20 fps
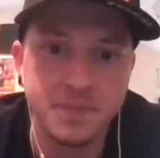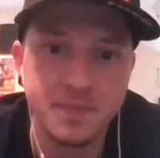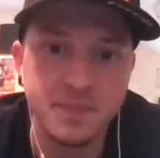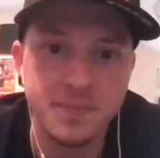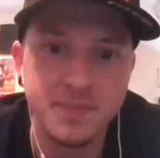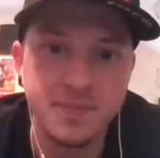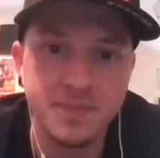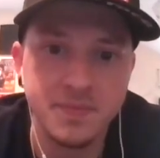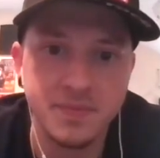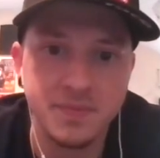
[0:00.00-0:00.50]

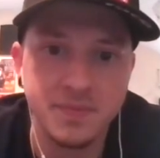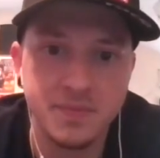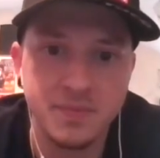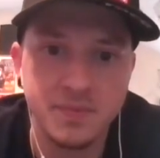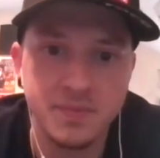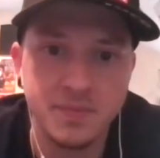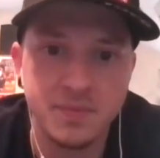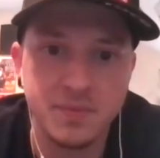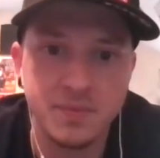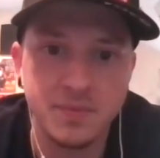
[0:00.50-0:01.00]

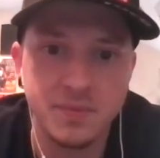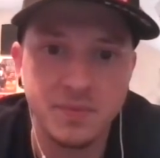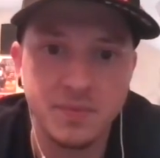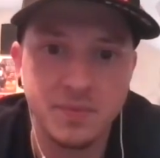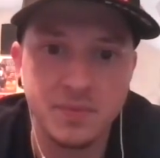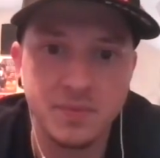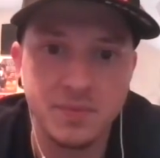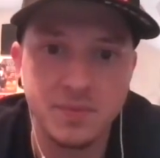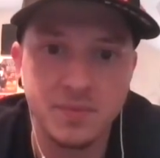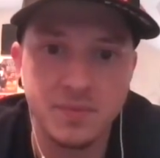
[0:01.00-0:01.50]

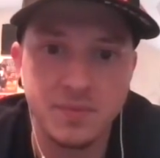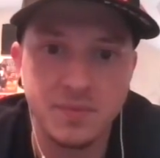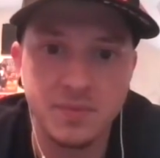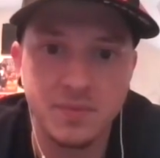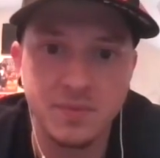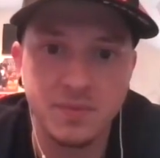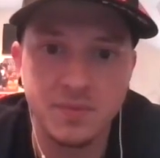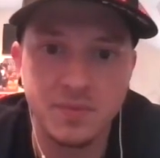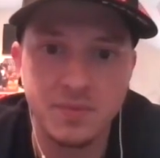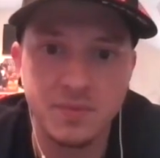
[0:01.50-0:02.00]

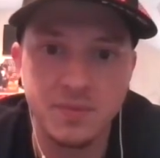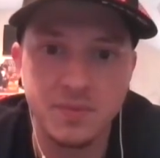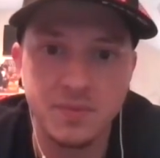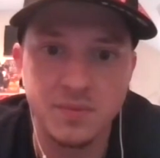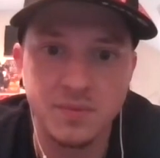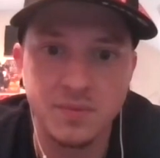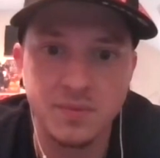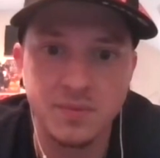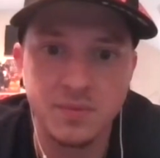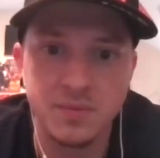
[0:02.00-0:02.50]

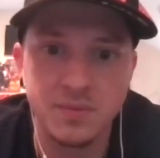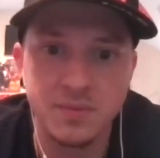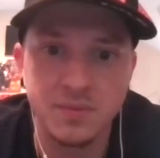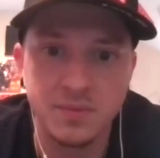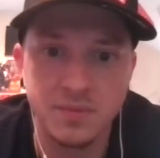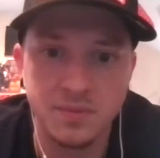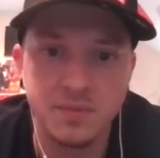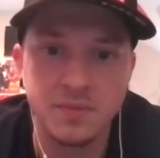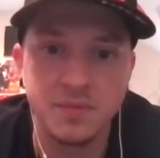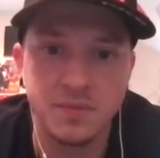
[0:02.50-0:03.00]

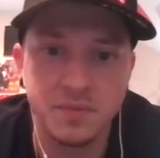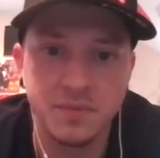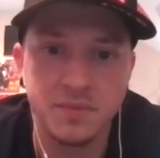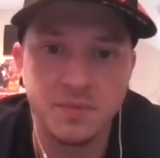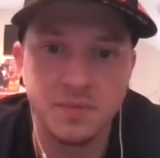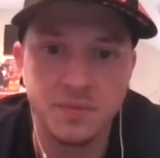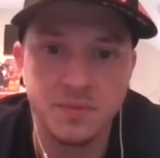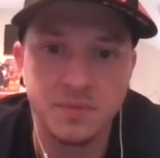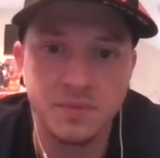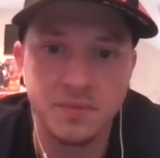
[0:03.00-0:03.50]

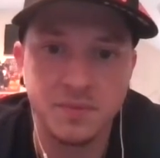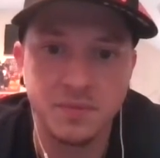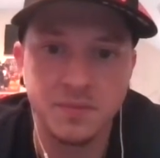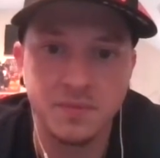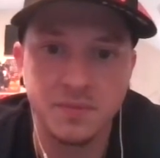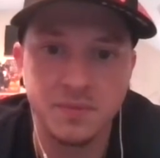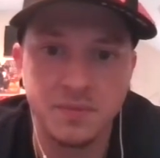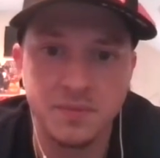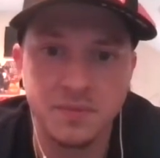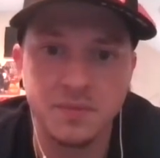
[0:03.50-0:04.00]

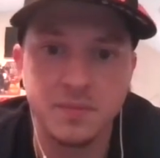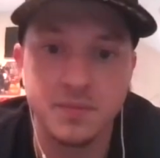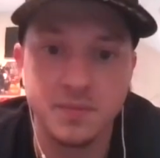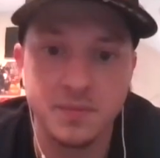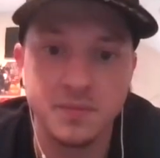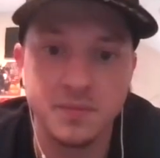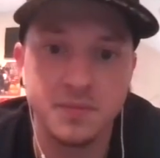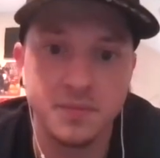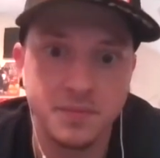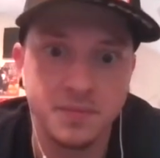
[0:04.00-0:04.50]

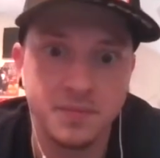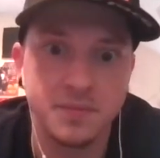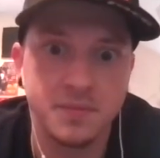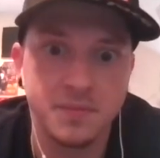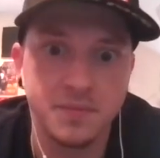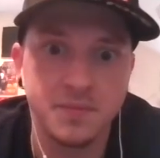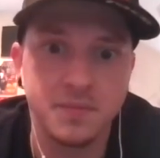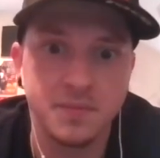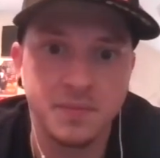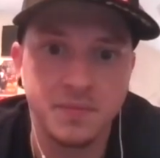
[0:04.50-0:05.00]

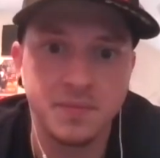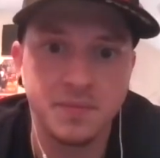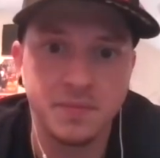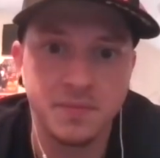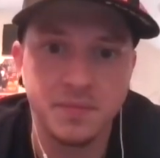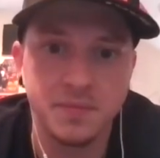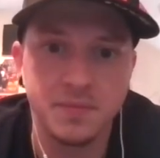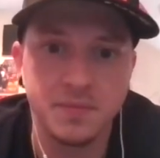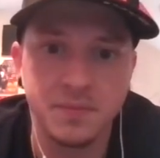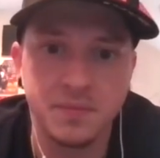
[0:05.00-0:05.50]

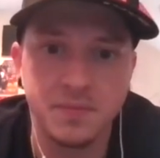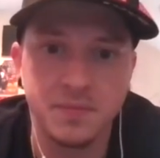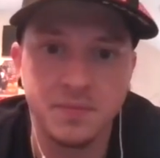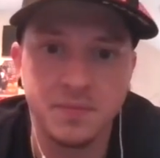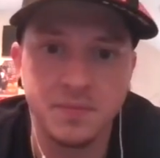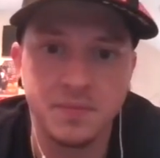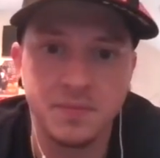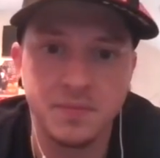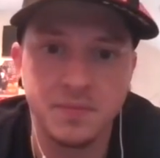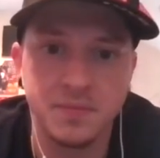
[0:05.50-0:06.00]

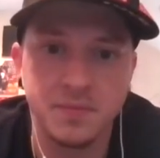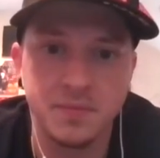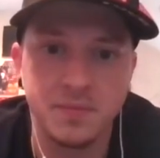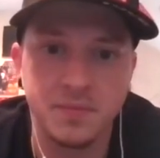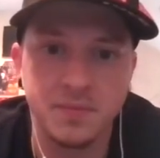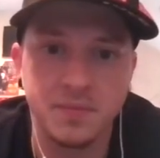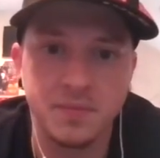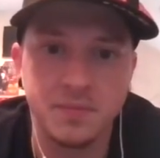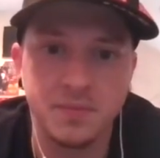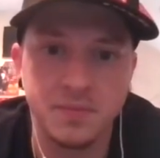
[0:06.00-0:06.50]

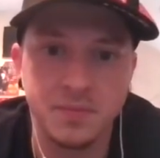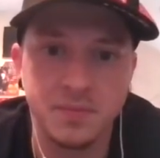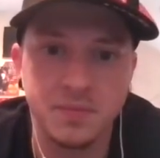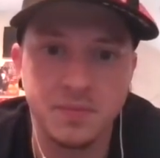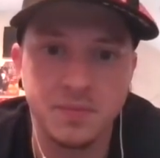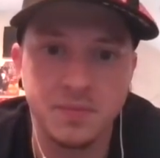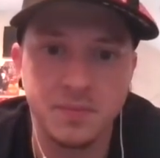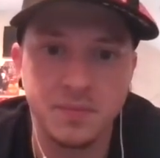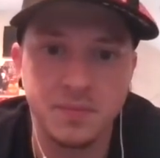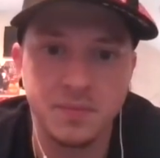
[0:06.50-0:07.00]

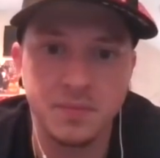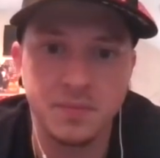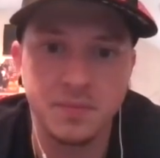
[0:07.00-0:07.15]
[no speech]